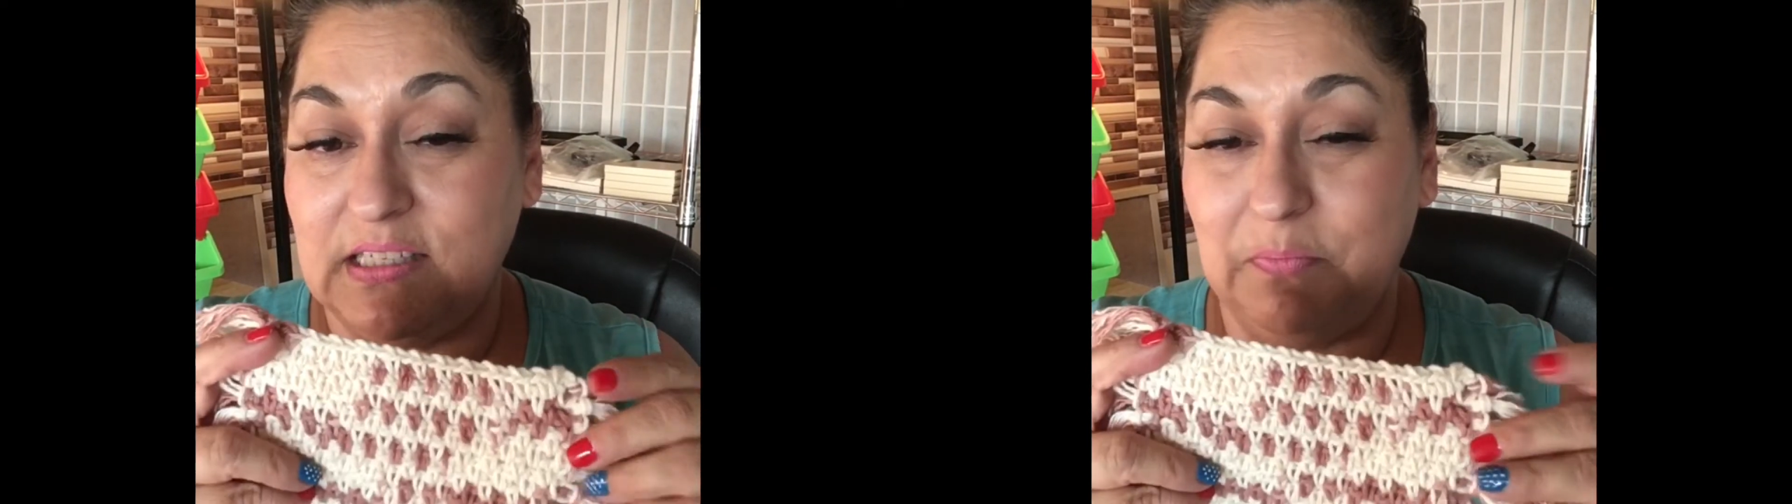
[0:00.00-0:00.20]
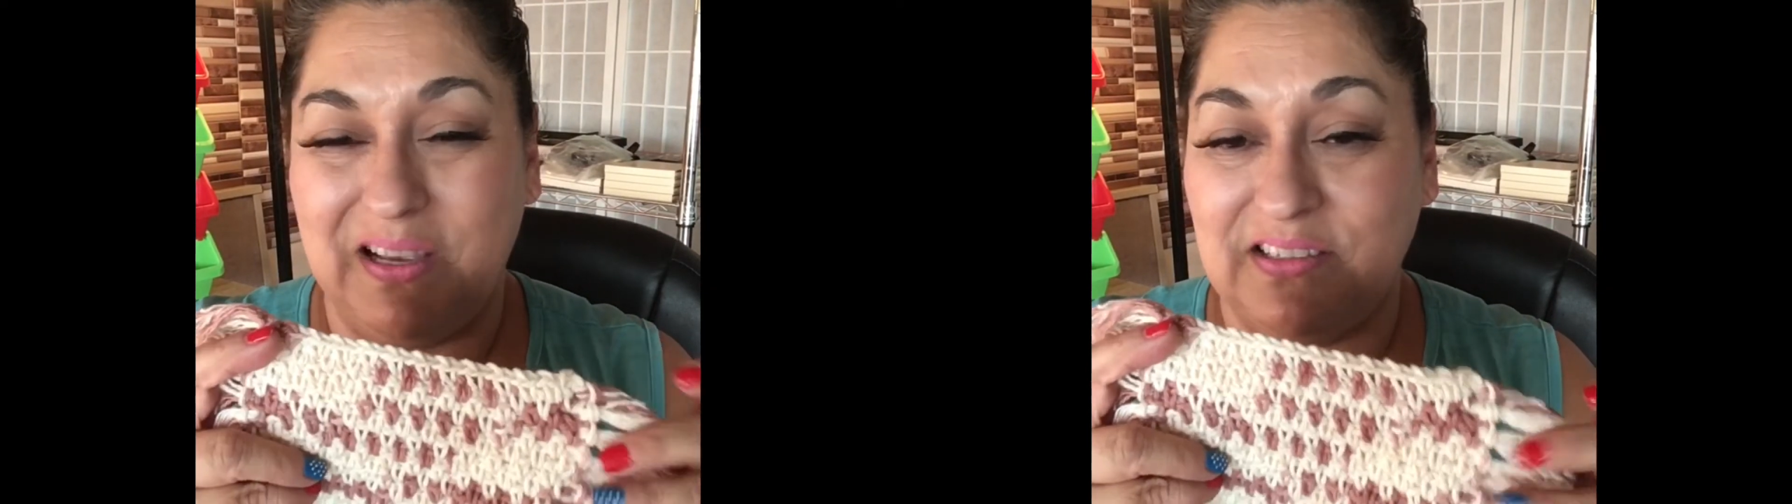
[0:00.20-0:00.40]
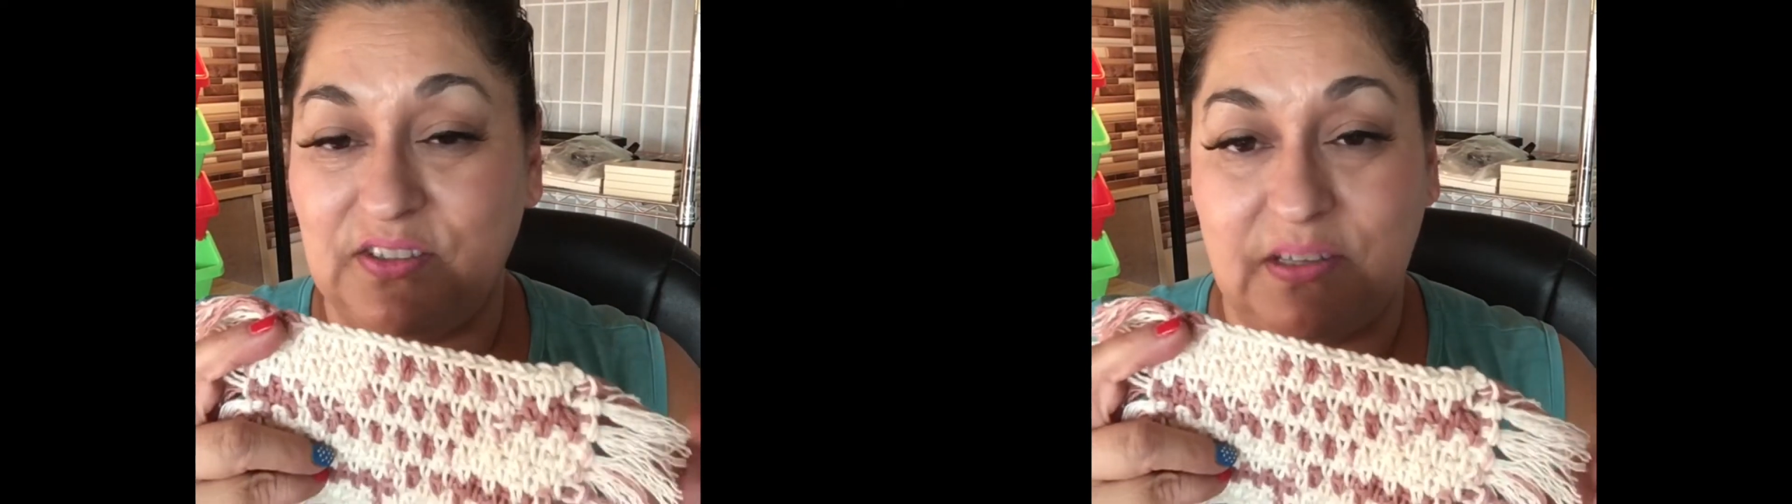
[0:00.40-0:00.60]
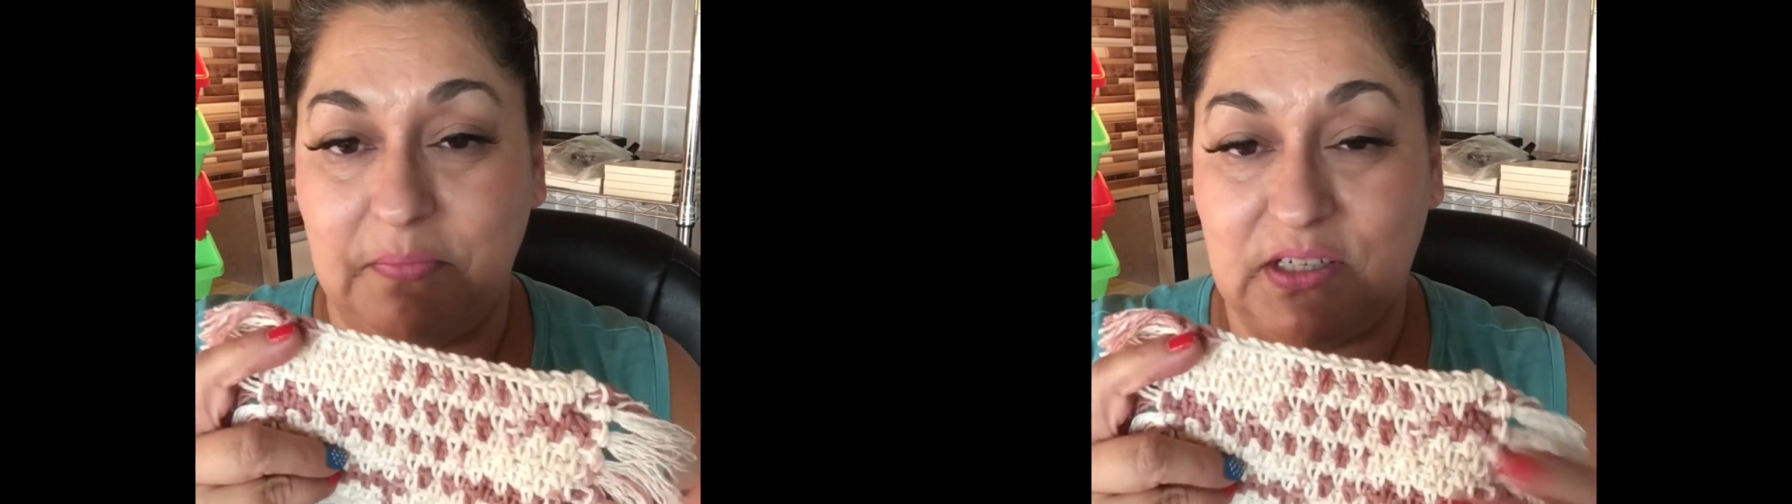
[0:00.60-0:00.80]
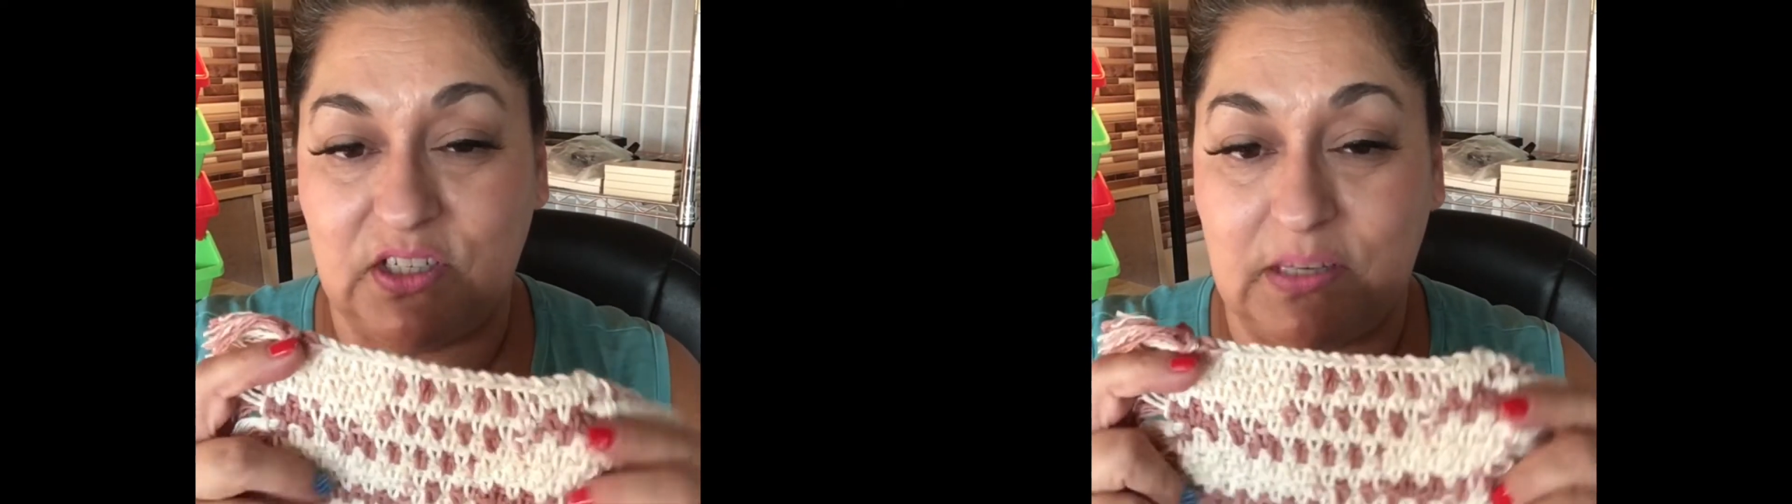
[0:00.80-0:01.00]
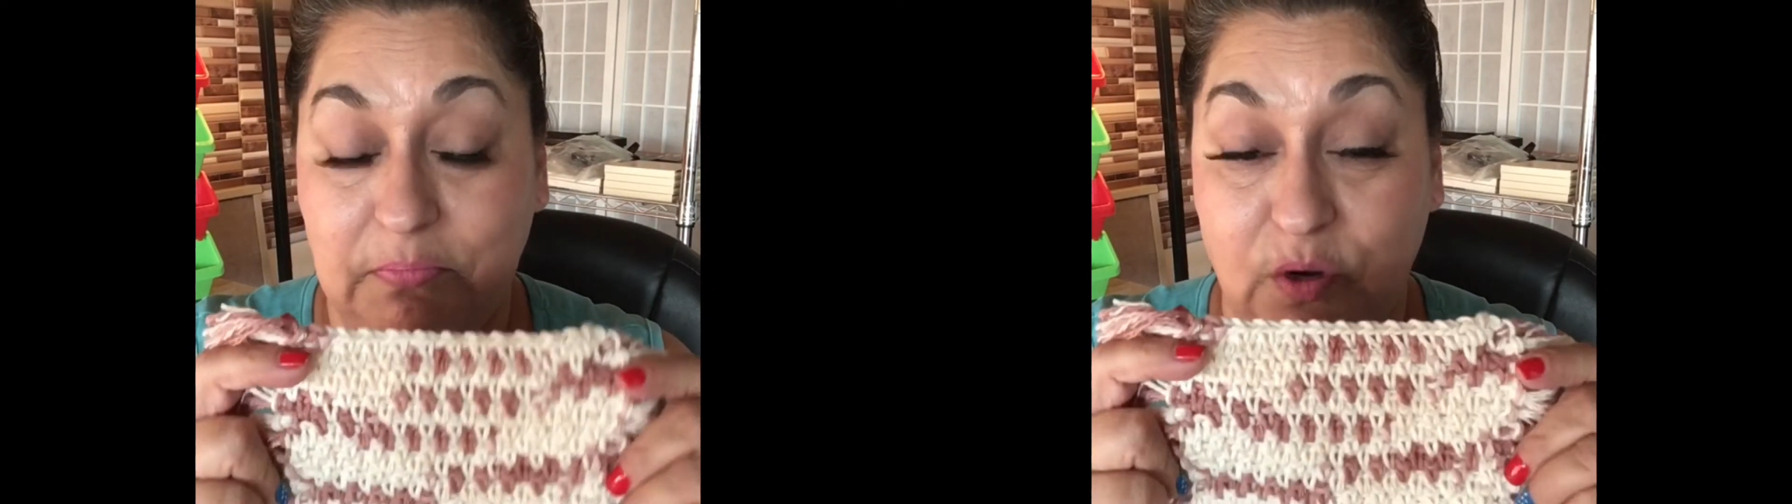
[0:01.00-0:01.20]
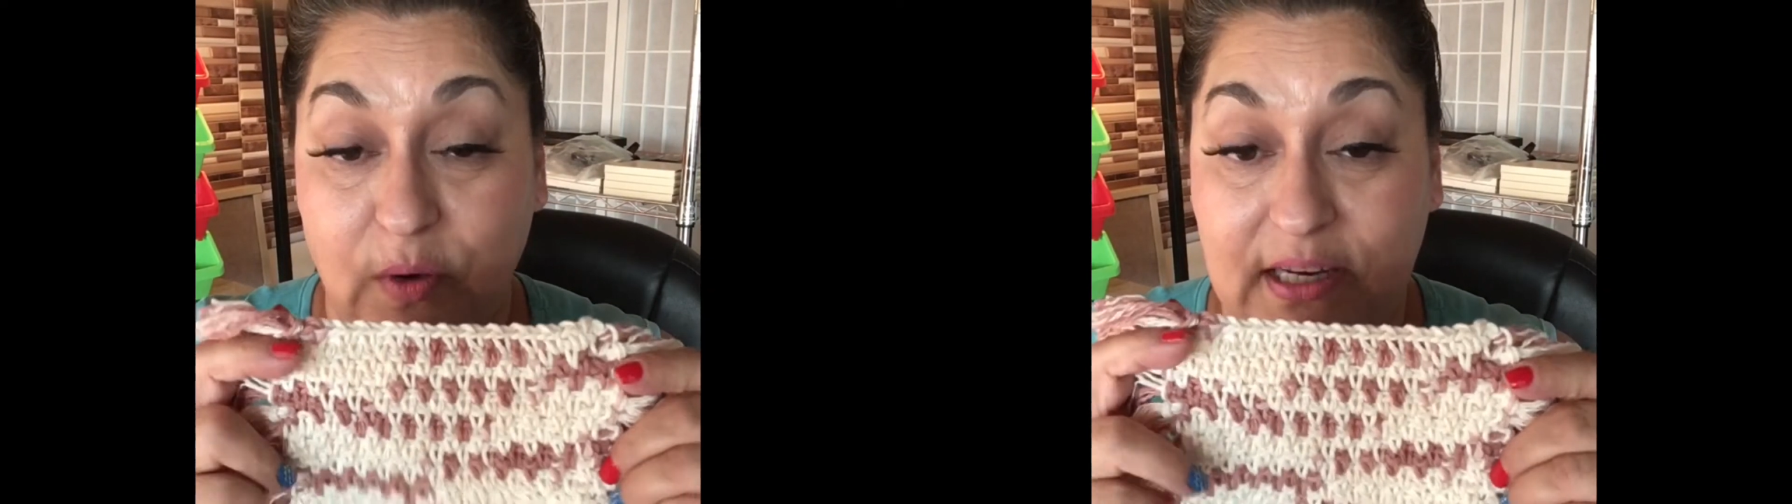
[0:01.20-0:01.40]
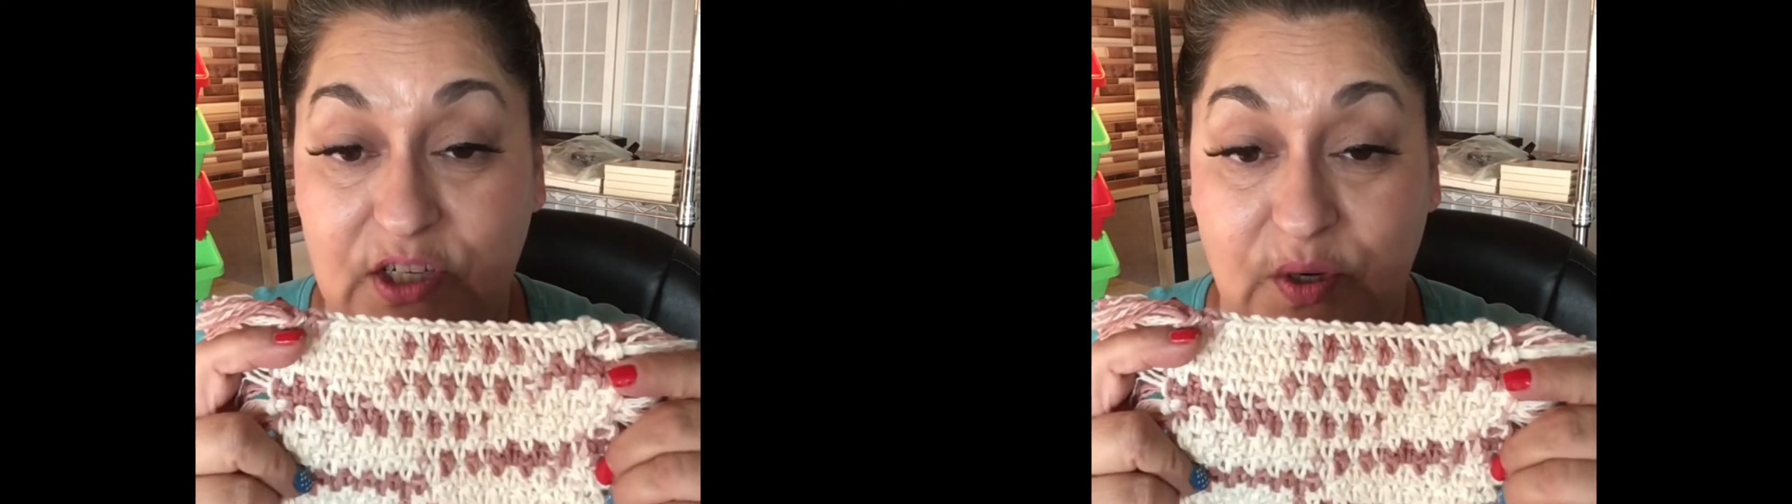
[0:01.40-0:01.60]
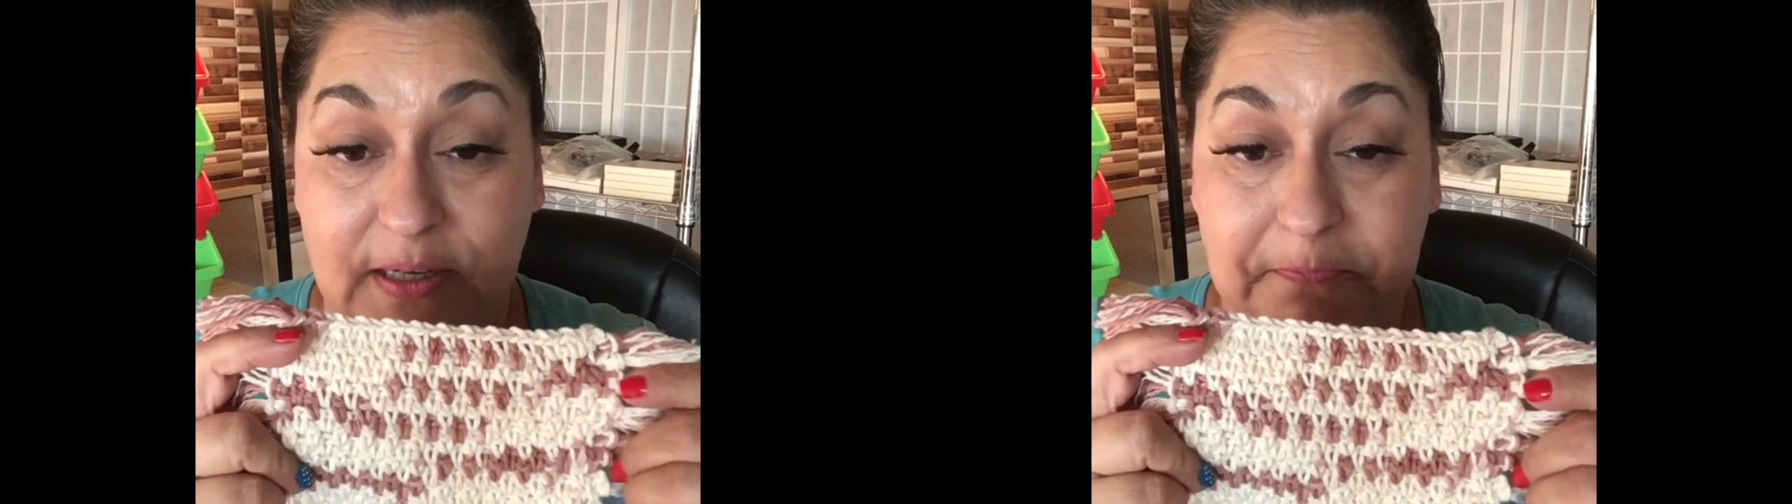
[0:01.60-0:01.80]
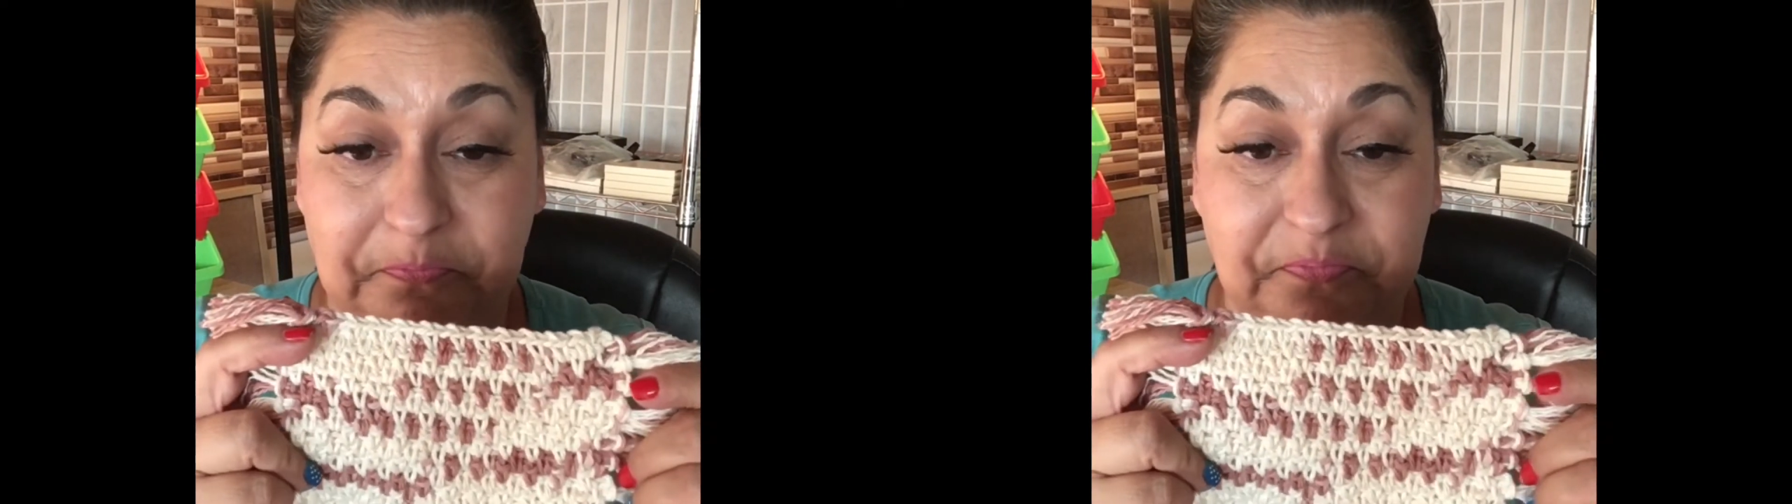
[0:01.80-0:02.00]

because there's a much simpler way to do it.